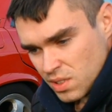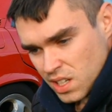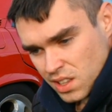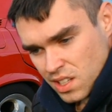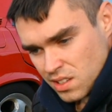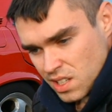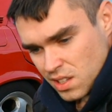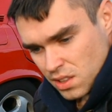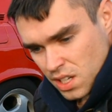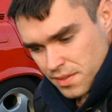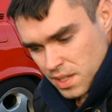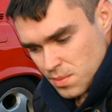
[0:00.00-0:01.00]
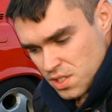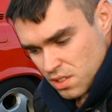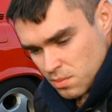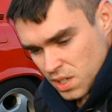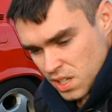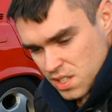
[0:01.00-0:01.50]
Like they they love them
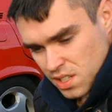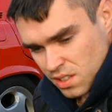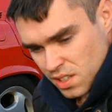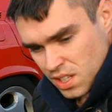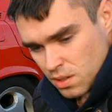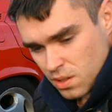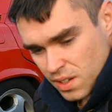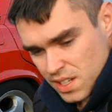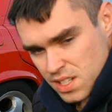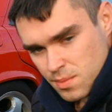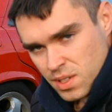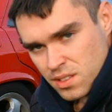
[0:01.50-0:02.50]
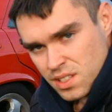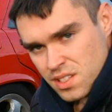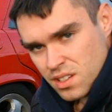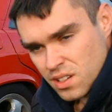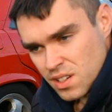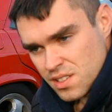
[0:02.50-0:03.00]
so much, and they go crazy about these
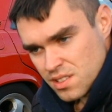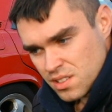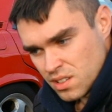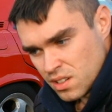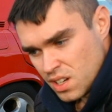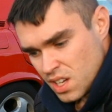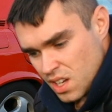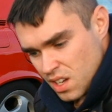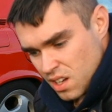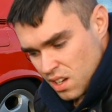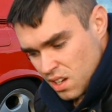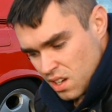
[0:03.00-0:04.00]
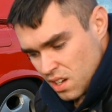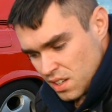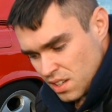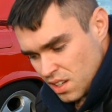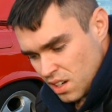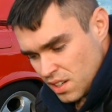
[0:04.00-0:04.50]
cars. So. Uh,
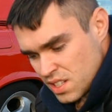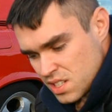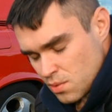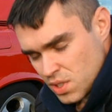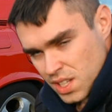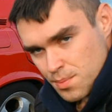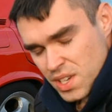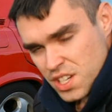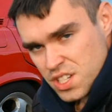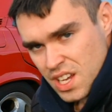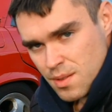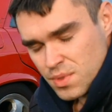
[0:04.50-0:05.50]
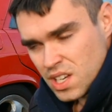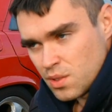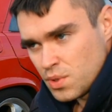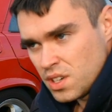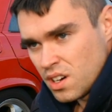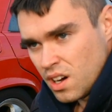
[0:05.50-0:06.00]
you know, it's a really big shame
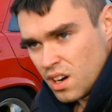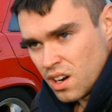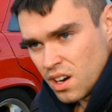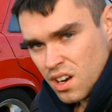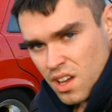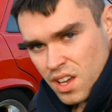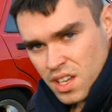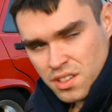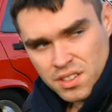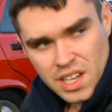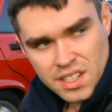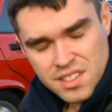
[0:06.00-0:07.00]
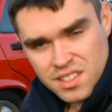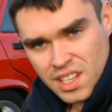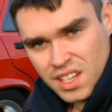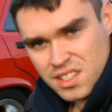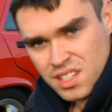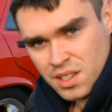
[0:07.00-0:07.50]
that we are in the United
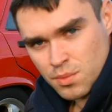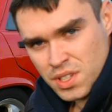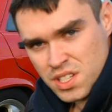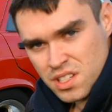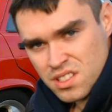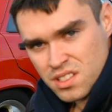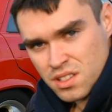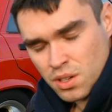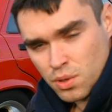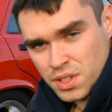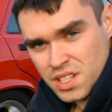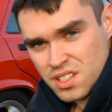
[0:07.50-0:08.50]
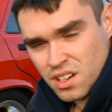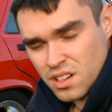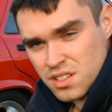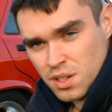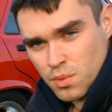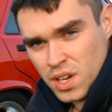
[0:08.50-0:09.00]
States and we just throw these
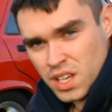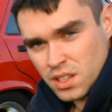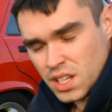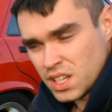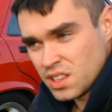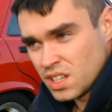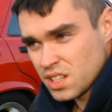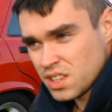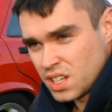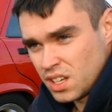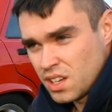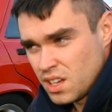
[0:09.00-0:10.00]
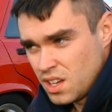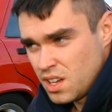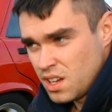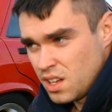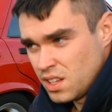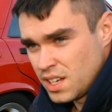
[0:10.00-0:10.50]
cars away like nothing.
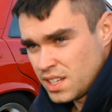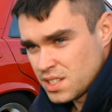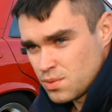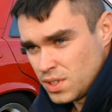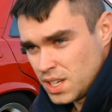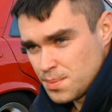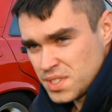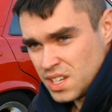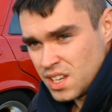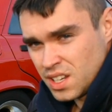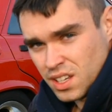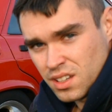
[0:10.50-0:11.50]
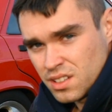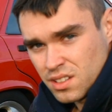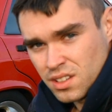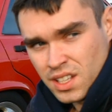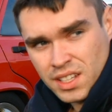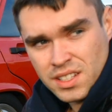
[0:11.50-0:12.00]
Like, it's really upsetting.
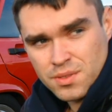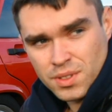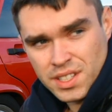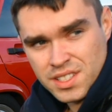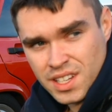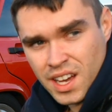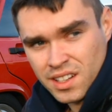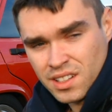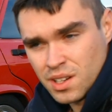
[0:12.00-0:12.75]
Like, it's really sad.